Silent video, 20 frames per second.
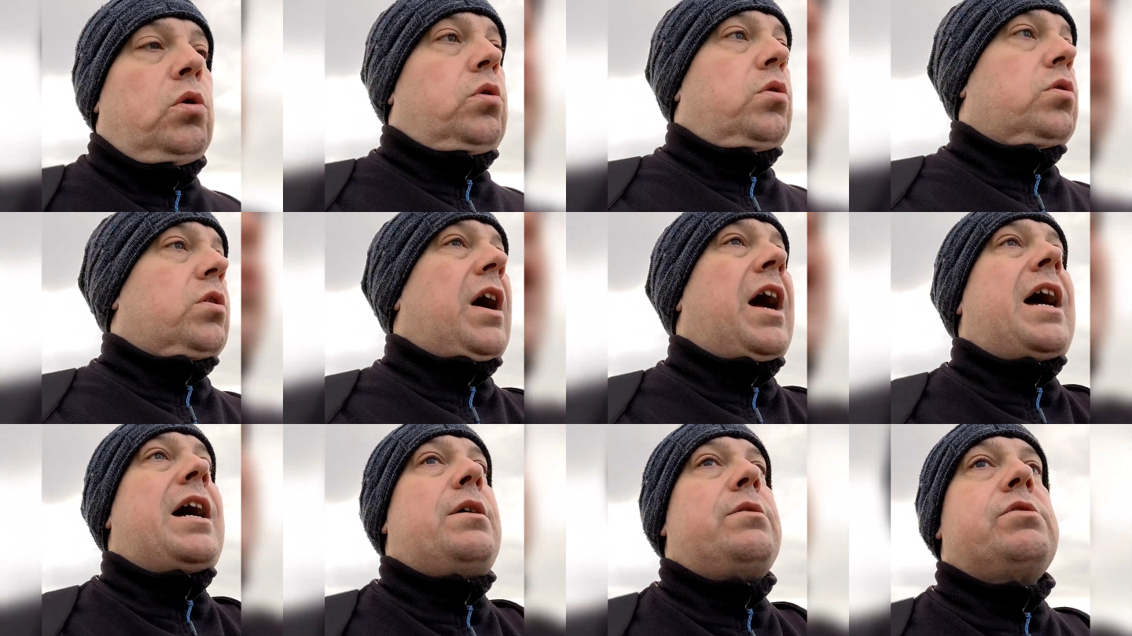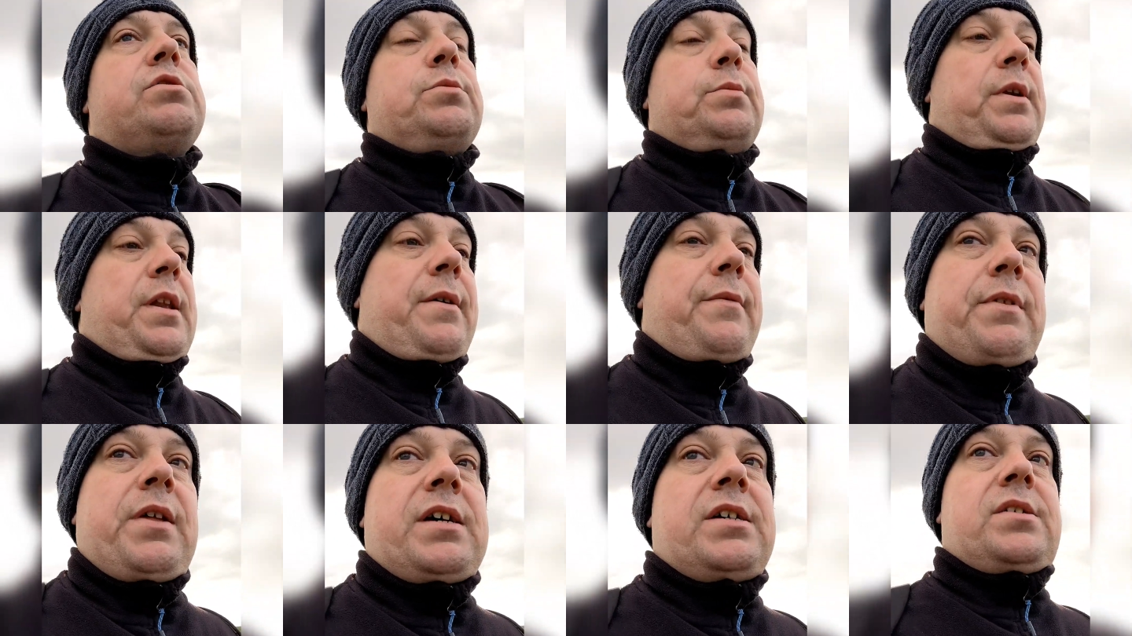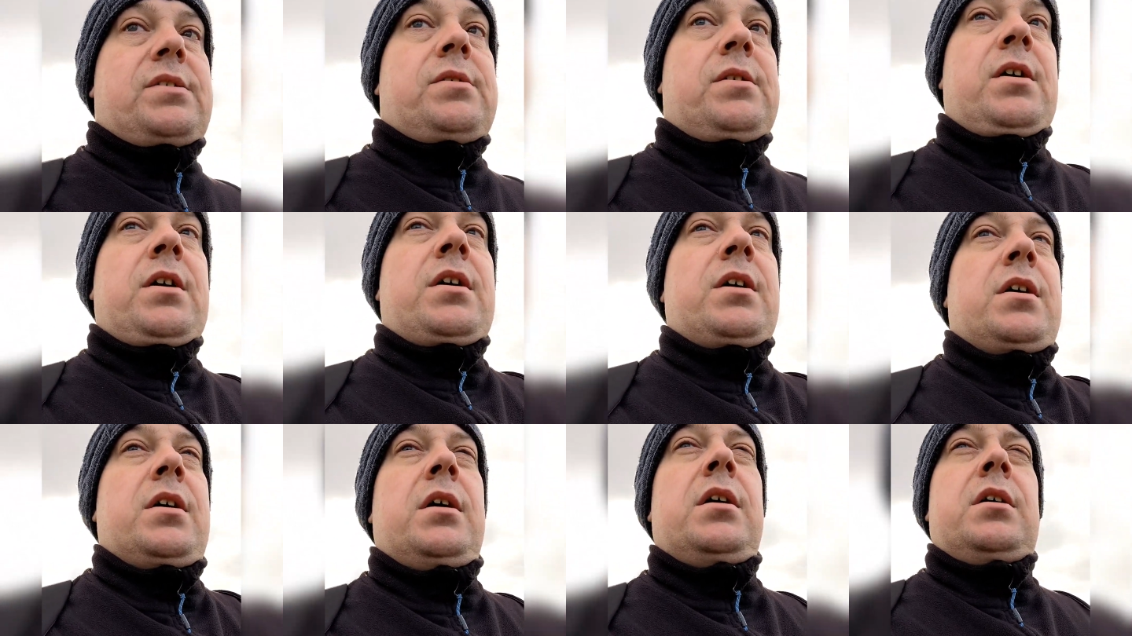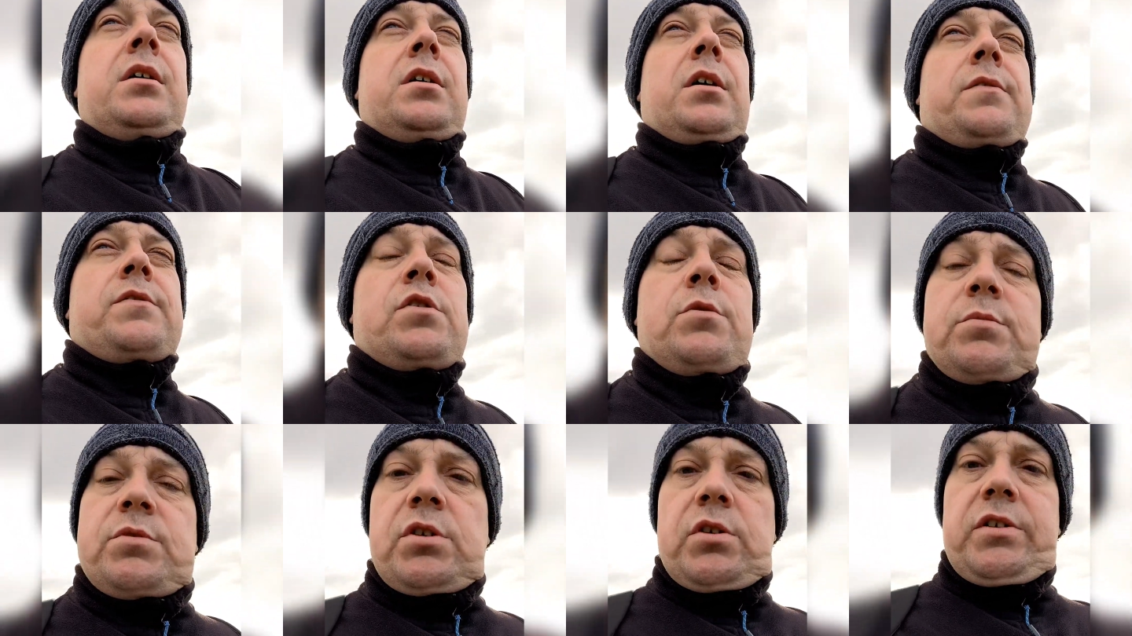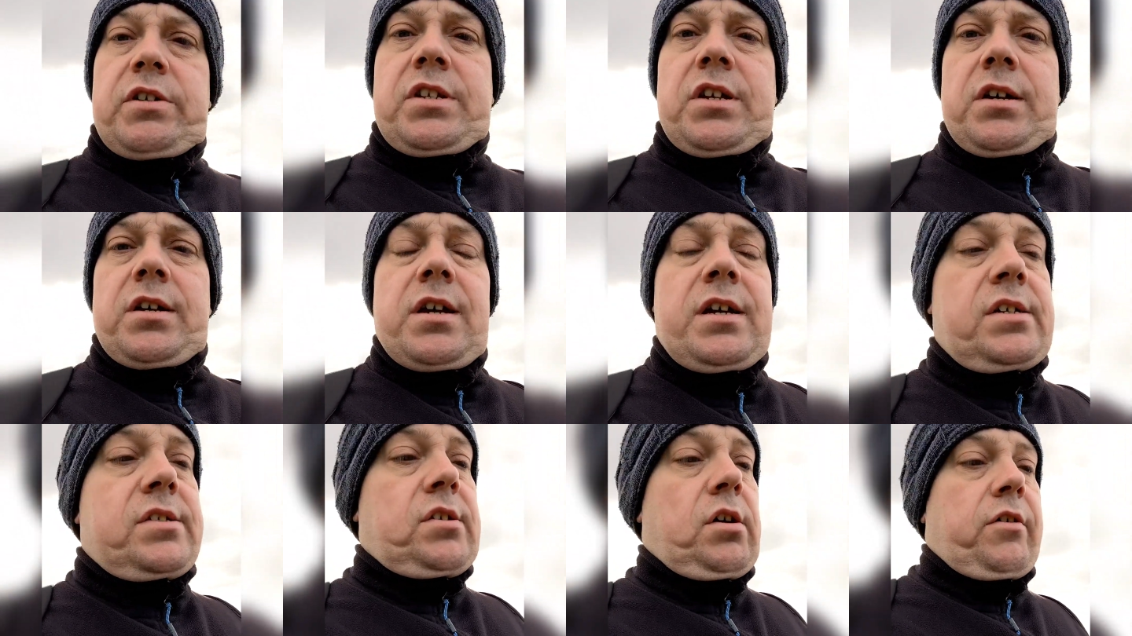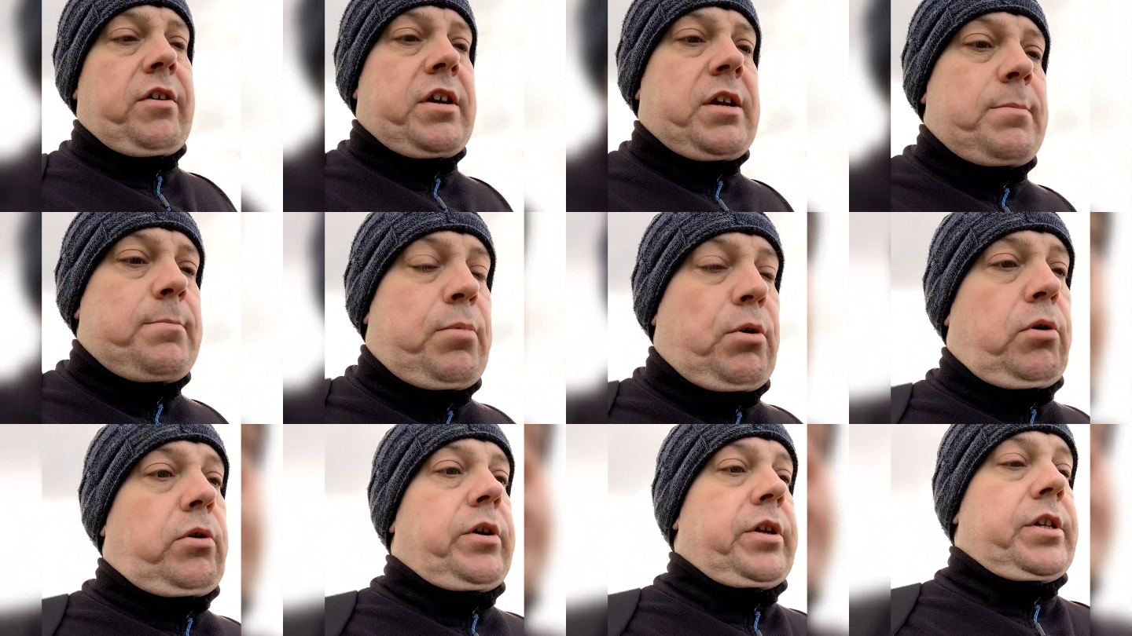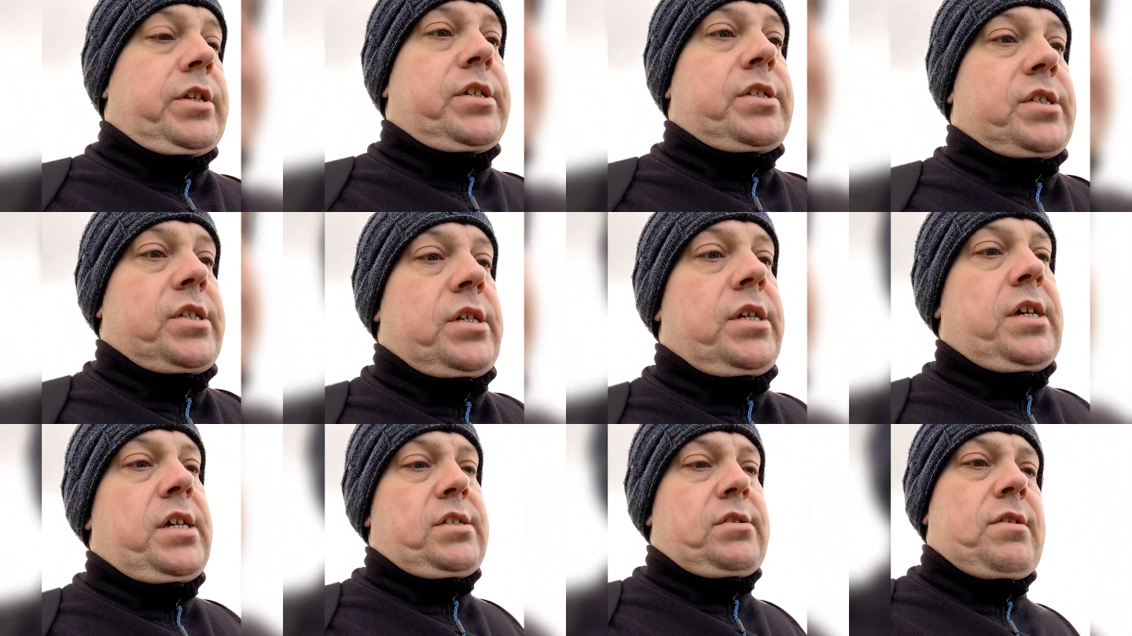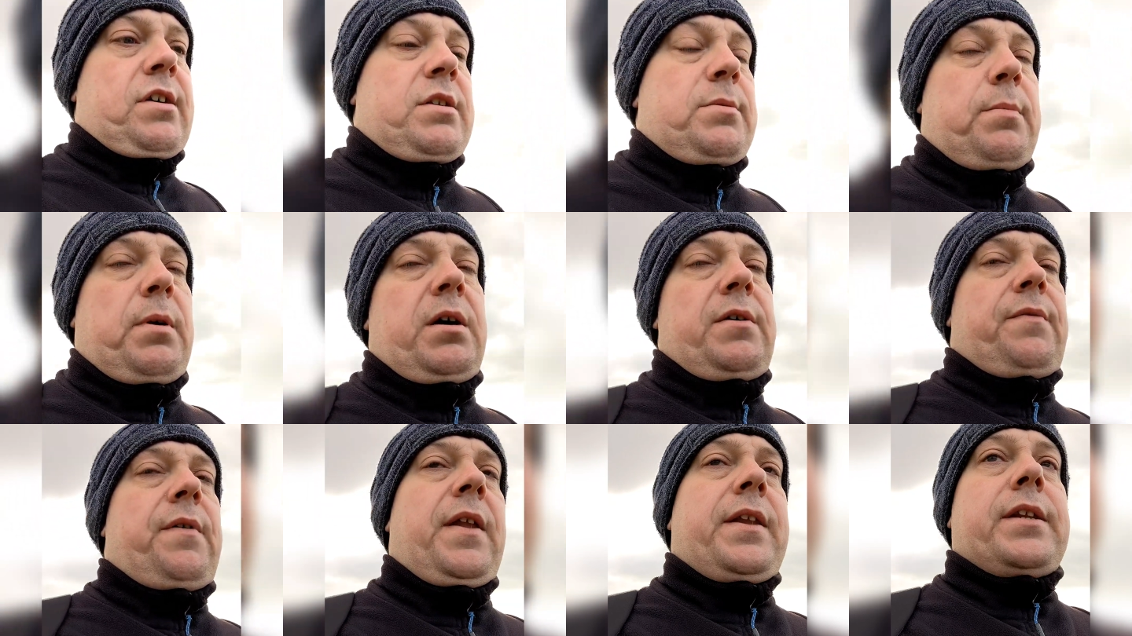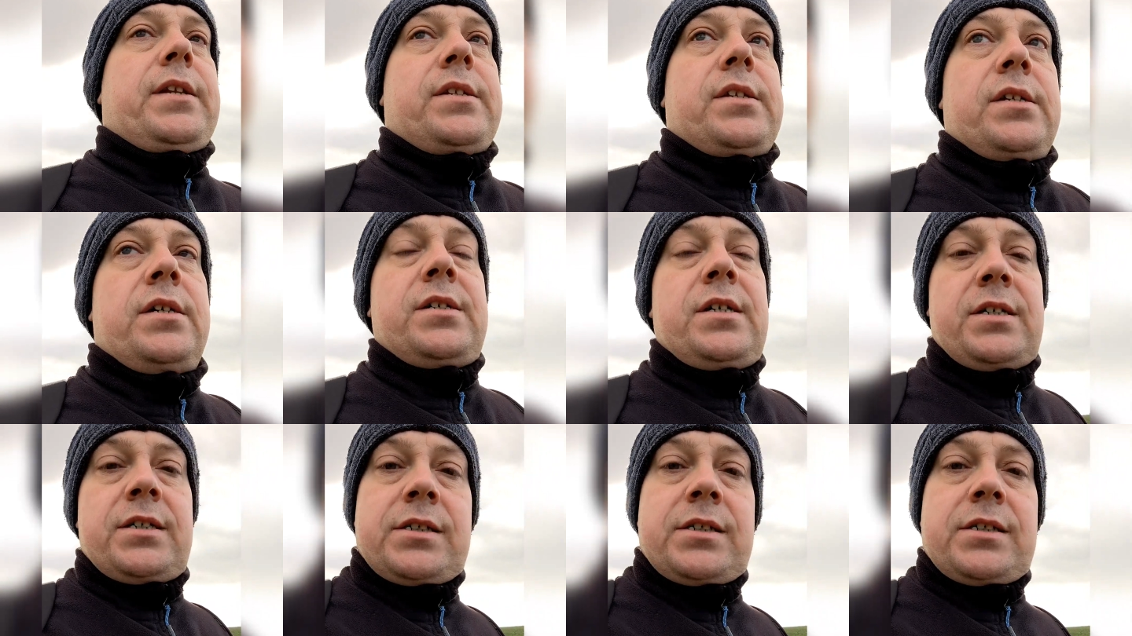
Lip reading: or a house or whatever that's of some sort of historic importance is surrounded by fence.